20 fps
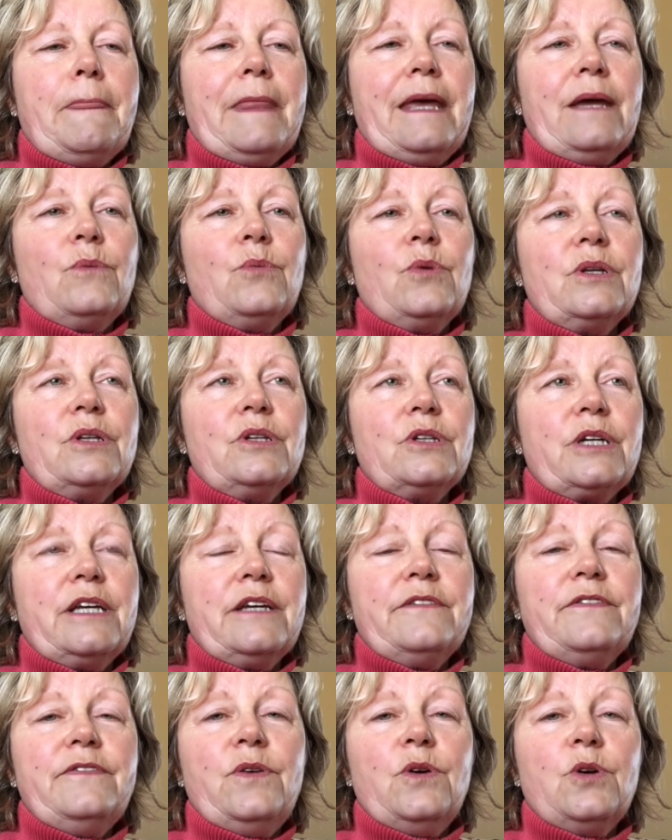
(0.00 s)
we're
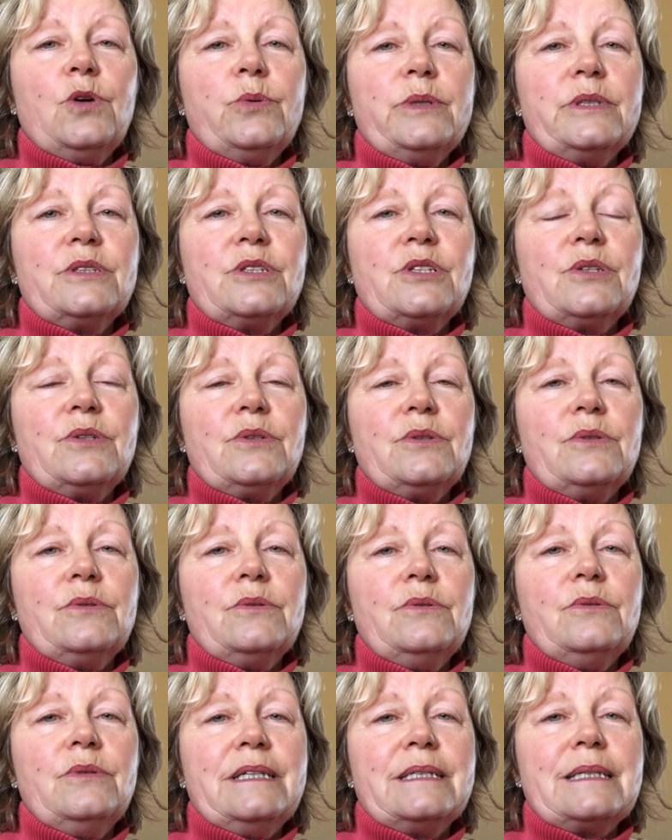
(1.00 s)
looking forward
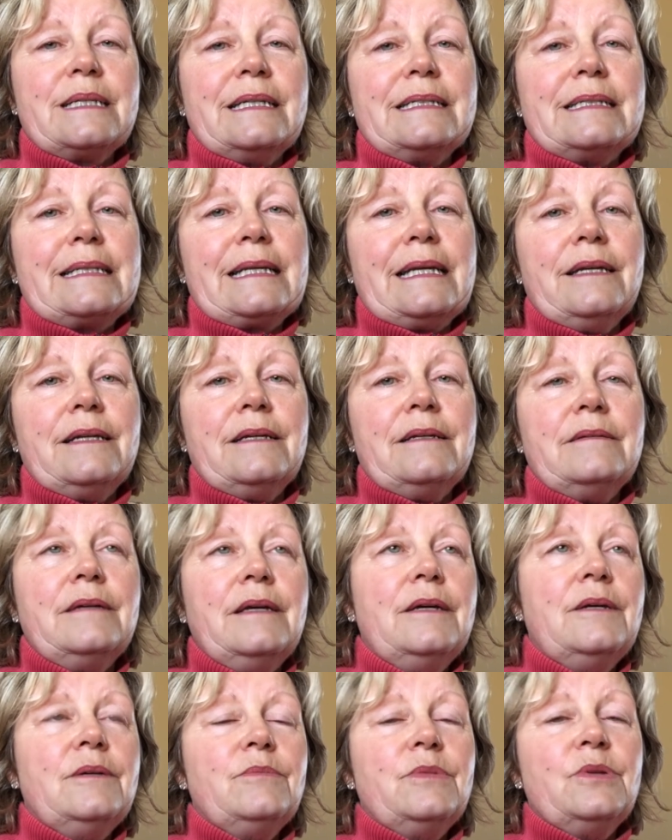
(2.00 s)
to, as I say,
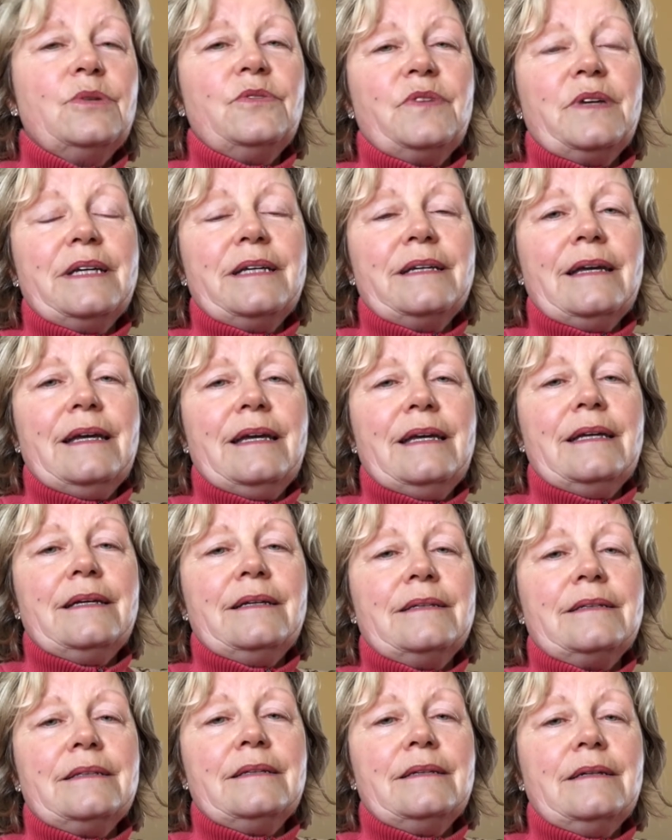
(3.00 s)
moving
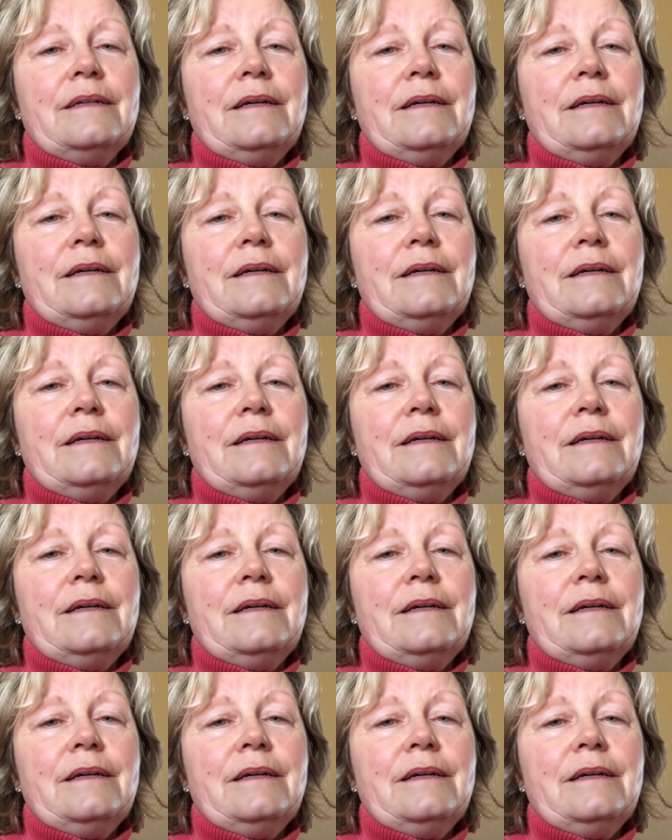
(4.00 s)
and